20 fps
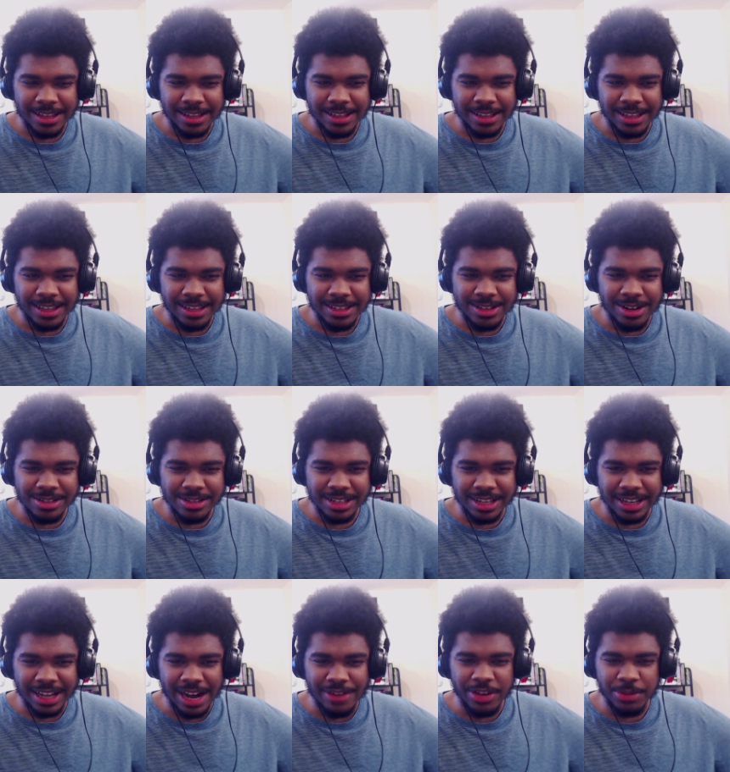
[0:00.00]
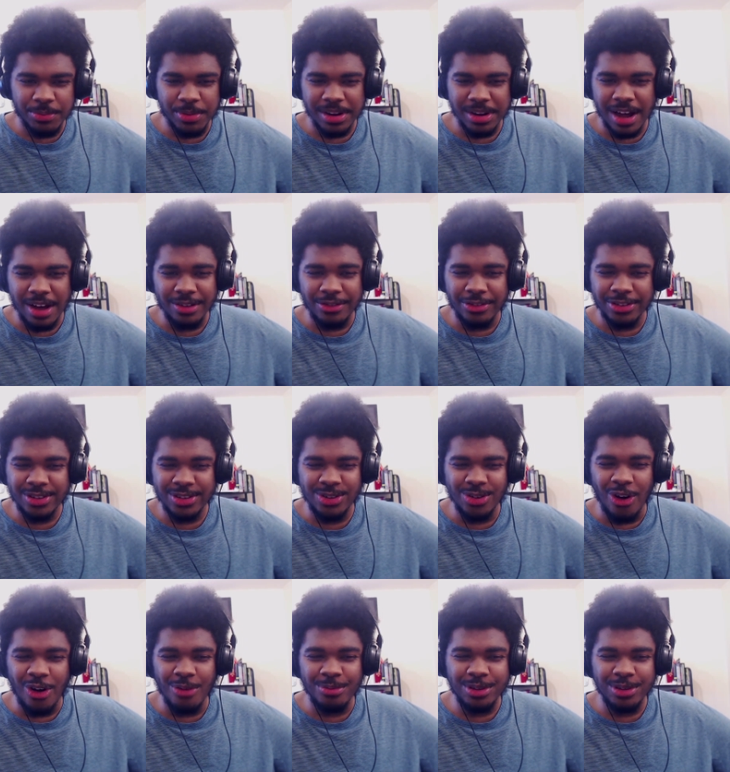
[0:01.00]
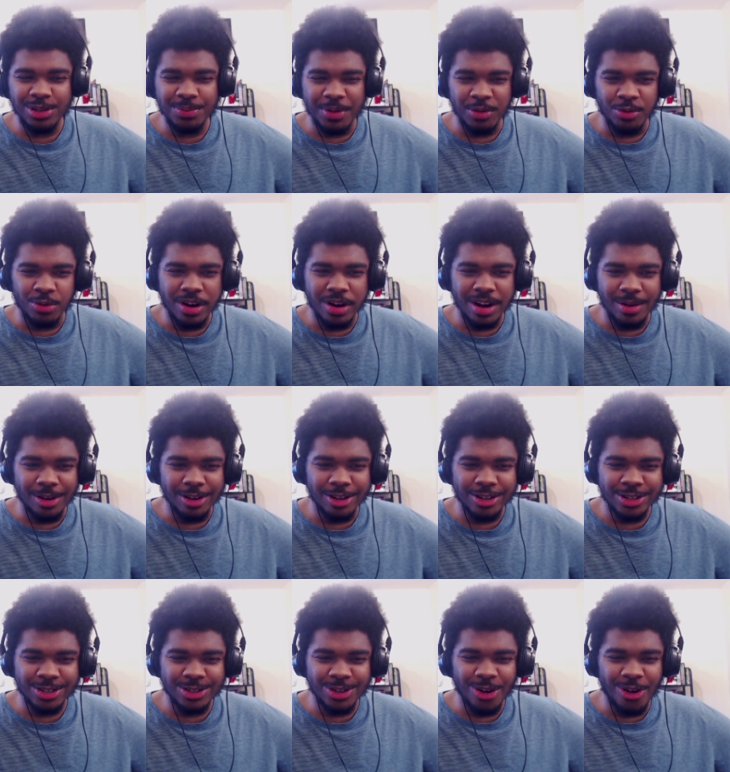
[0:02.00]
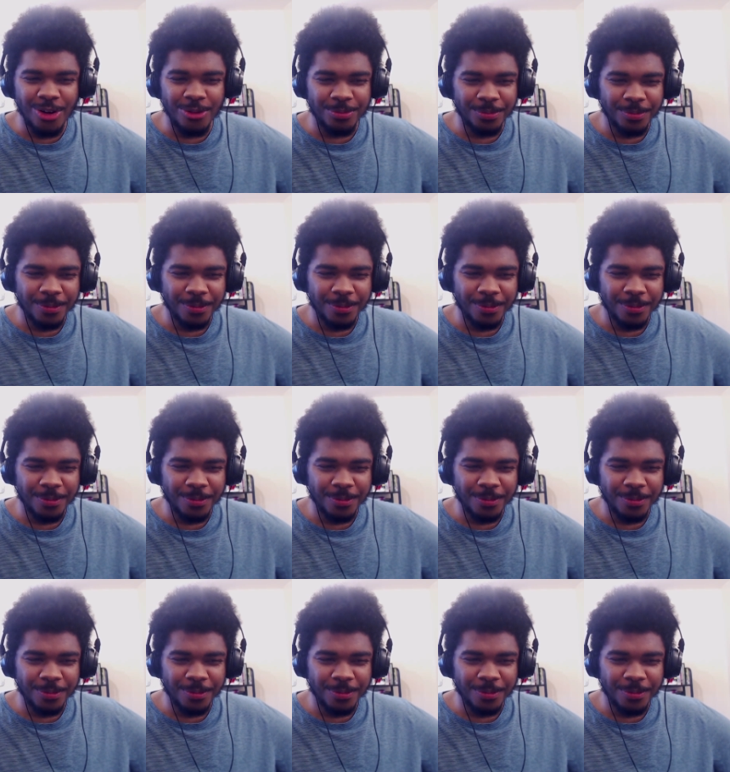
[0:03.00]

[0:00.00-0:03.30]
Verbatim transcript: He's causing havoc. But now Storm, you should be worried about the Storm.